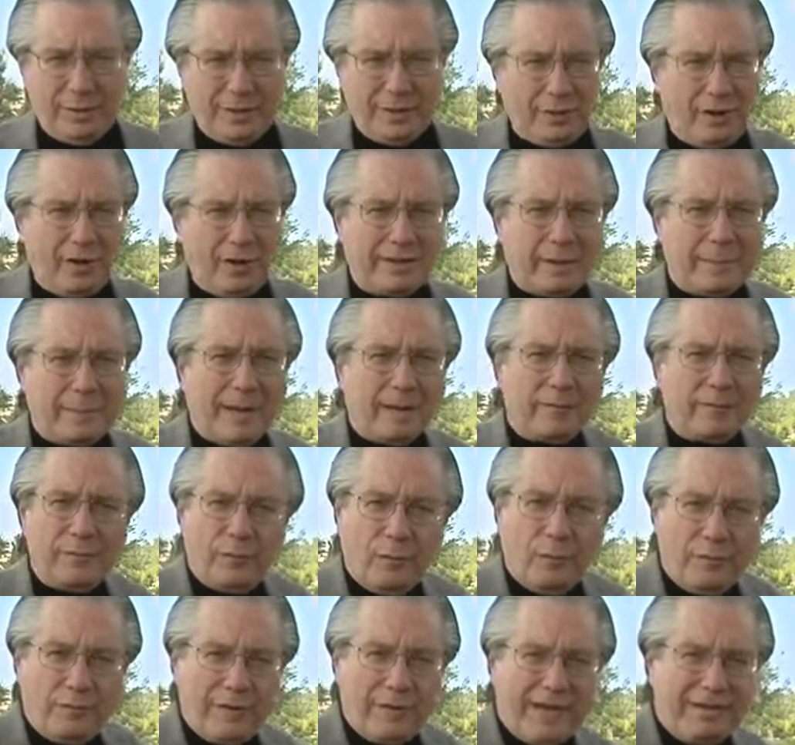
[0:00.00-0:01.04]
We talked about
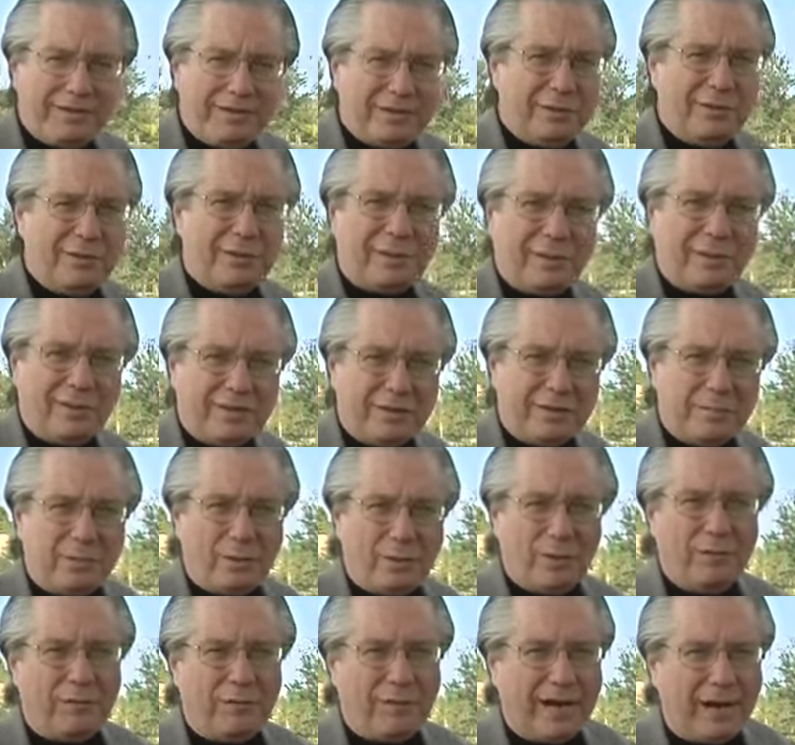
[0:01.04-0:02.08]
full face, 2/3 and
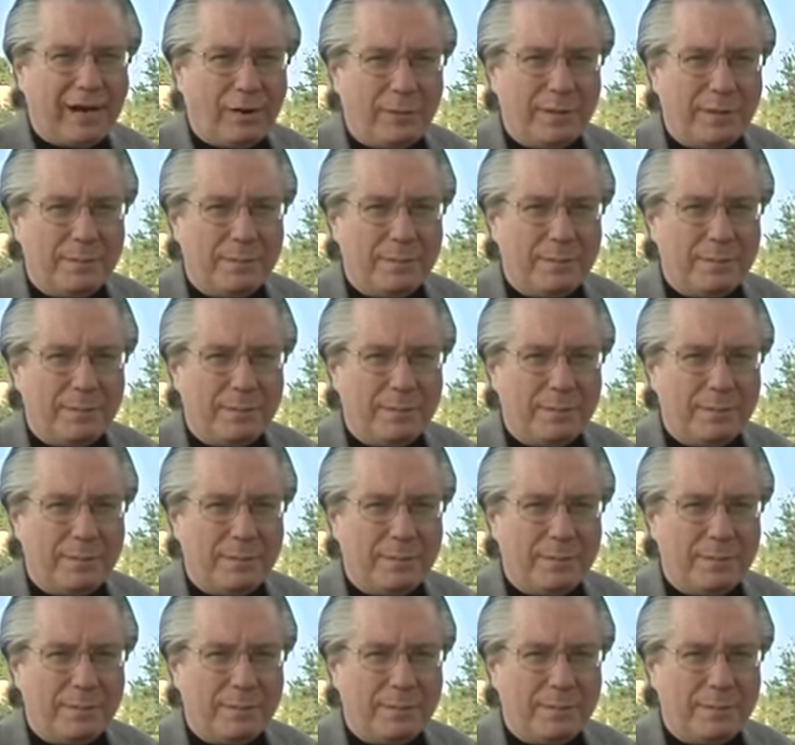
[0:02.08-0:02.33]
profile.